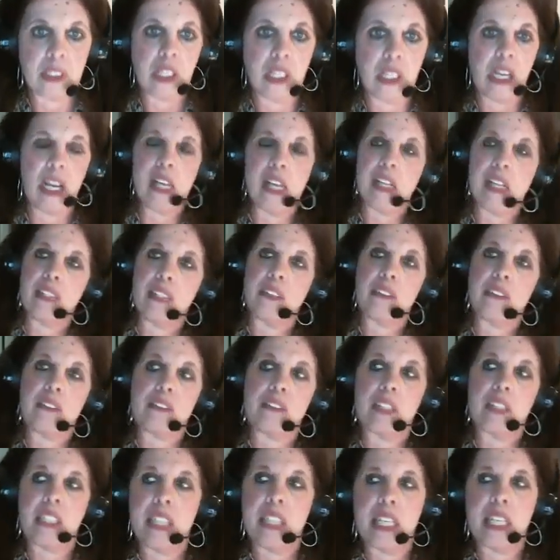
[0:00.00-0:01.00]
And
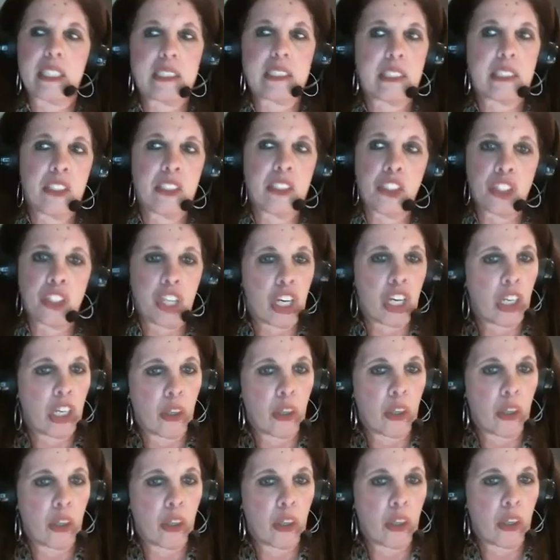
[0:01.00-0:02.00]
the next thing you
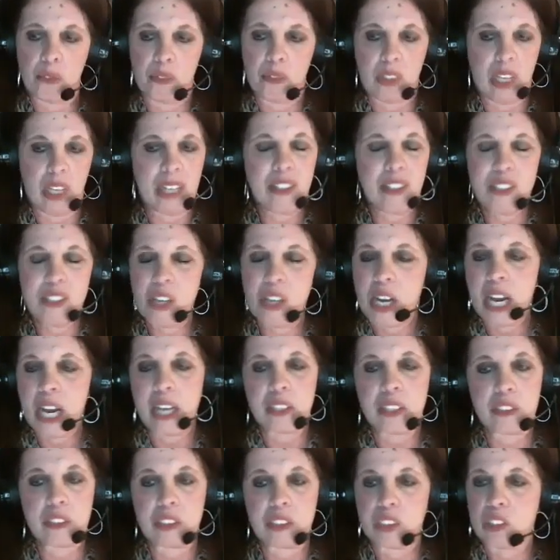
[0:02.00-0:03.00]
know, I don't know
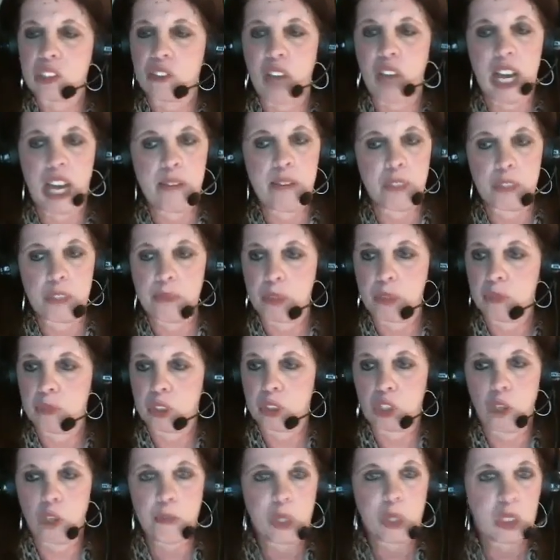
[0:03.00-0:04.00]
how to describe it, but it
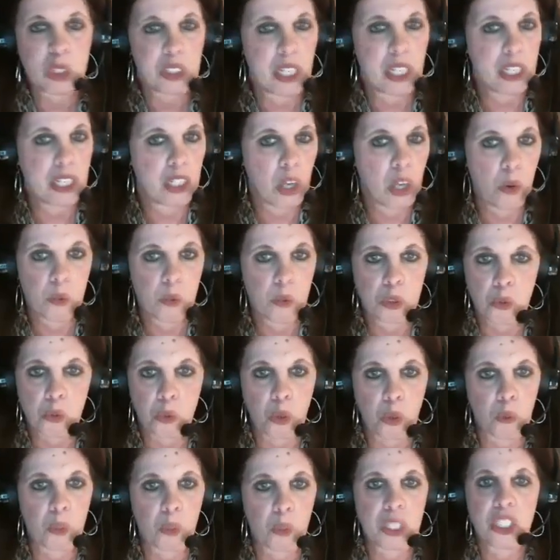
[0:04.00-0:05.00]
was almost like going through
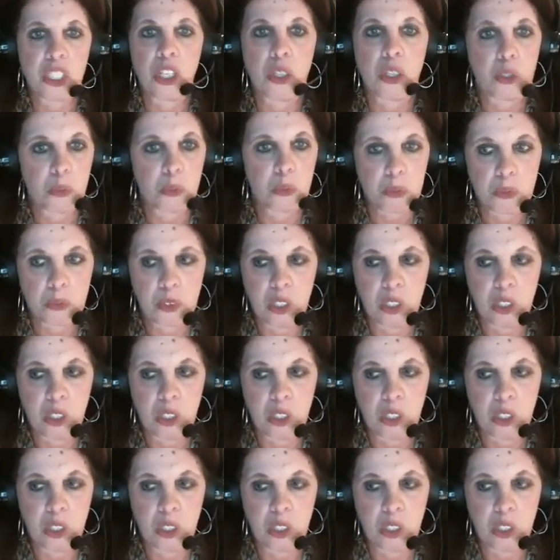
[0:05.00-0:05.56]
a window.